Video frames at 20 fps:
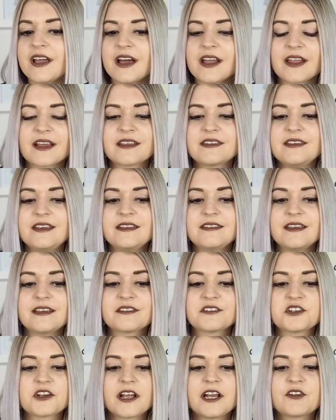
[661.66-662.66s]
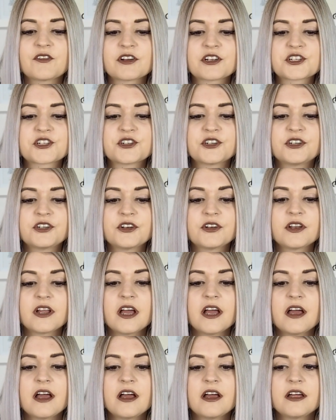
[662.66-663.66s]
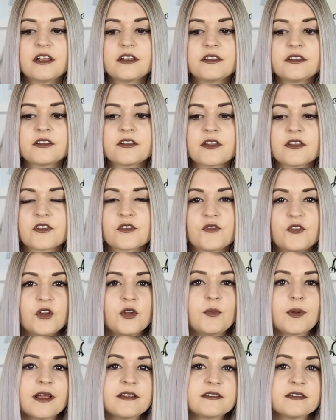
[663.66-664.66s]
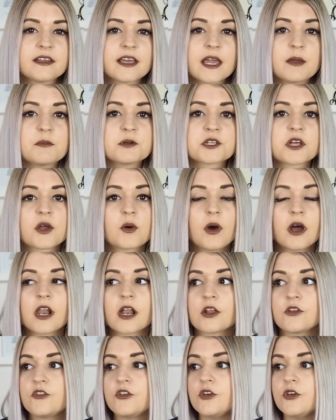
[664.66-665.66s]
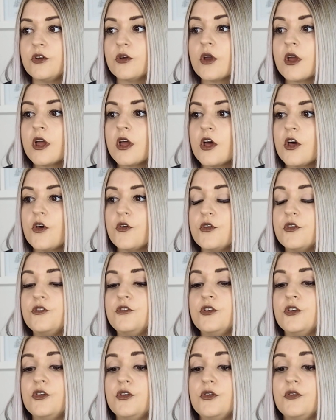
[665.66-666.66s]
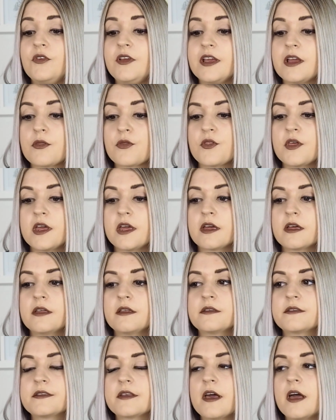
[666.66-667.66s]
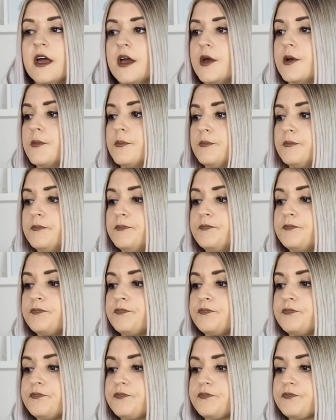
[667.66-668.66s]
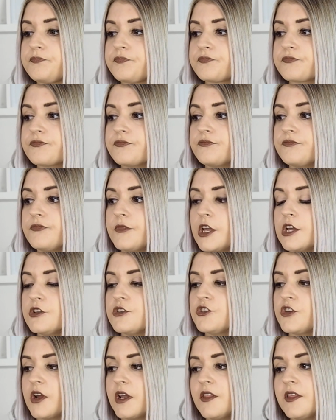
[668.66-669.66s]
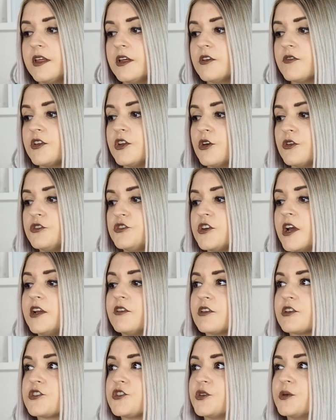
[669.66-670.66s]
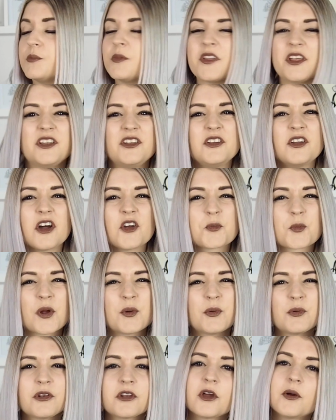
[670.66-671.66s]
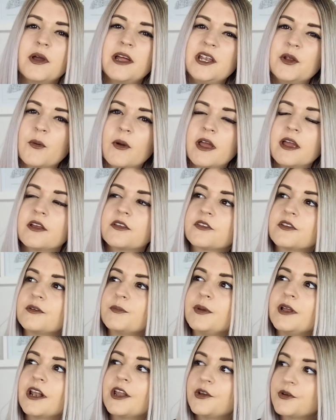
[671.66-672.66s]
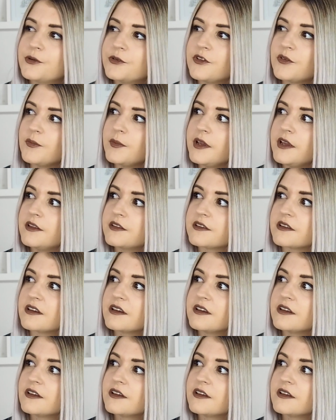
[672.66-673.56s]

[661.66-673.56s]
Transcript: yeah, I like Easy as a chain restaurant, and there's a few places in Cambridge that I quite like too that do vegan things. I'm trying to think of a non-chain restaurant, but then you guys probably won't know it anyway because it'd be local to me. So